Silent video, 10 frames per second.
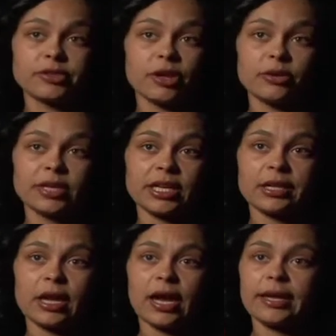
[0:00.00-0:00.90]
So he
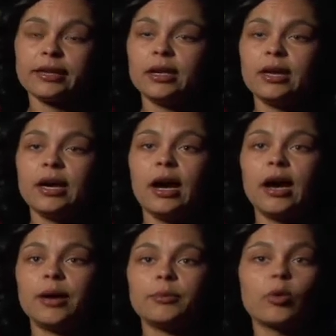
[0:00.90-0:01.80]
and I
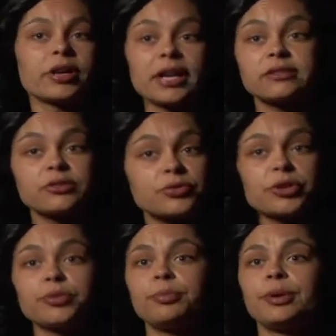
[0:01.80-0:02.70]
organize the
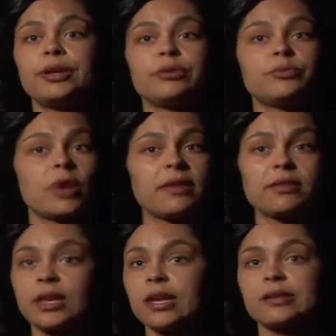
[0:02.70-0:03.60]
troupe and run
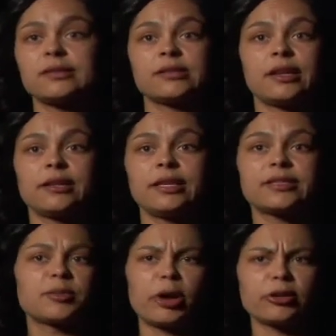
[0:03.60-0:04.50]
things, and
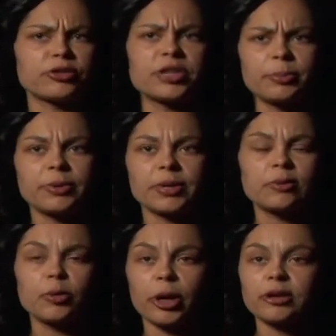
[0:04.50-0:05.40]
it's a partnership, an
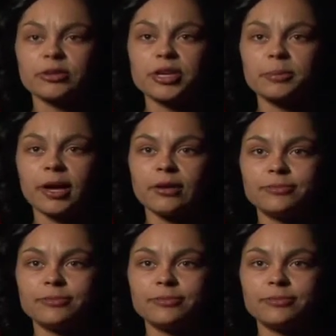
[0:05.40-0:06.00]
equal partnership now.